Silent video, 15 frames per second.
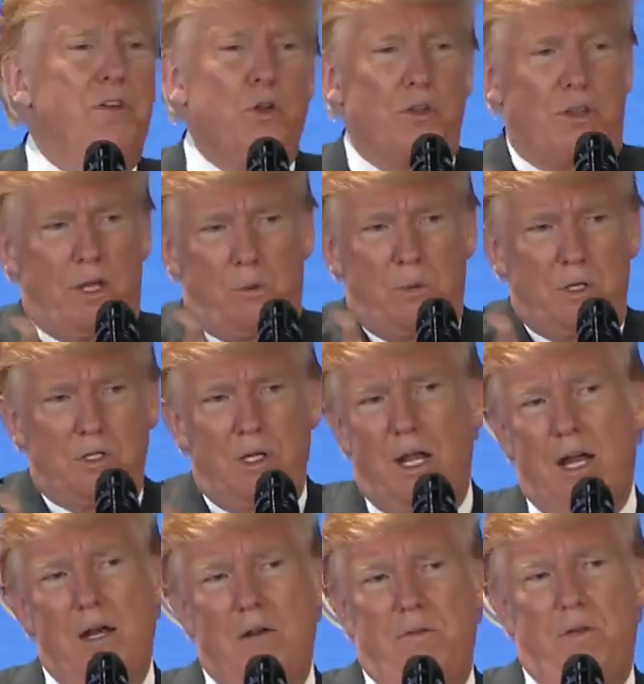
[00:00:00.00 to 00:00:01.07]
view it that way. See,
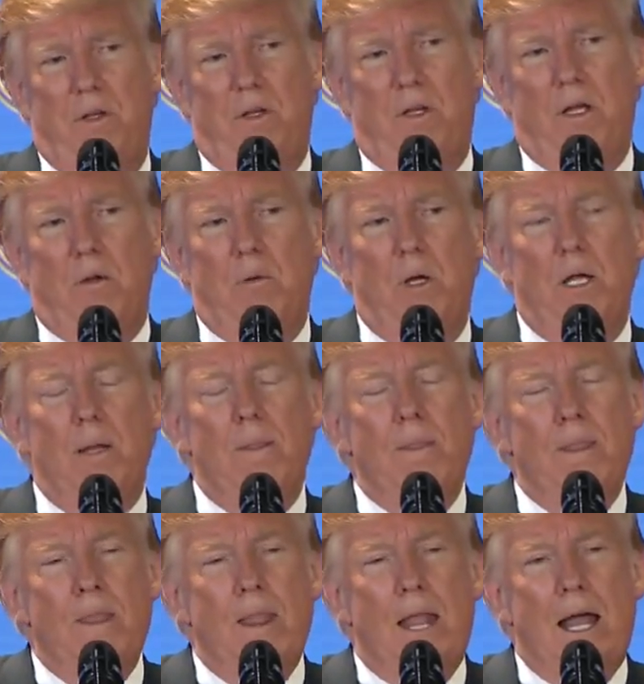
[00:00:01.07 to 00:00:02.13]
I don't view it that way.
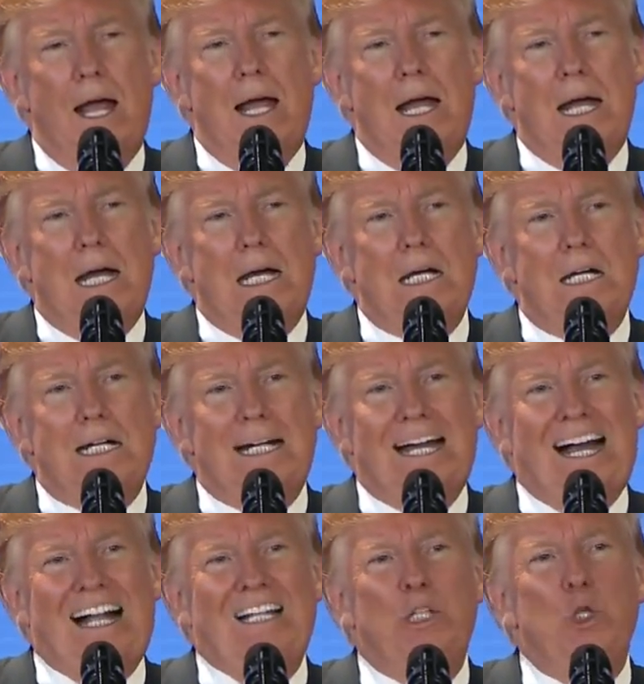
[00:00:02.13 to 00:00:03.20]

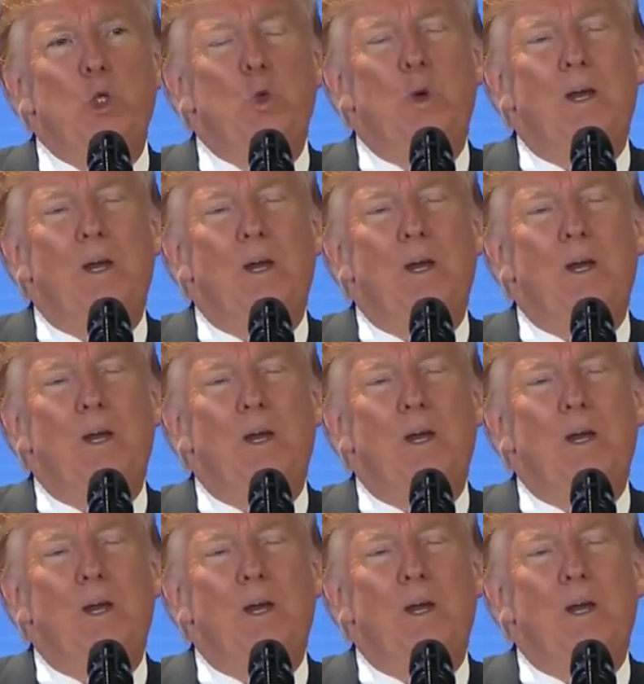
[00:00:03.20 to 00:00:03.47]
I'll do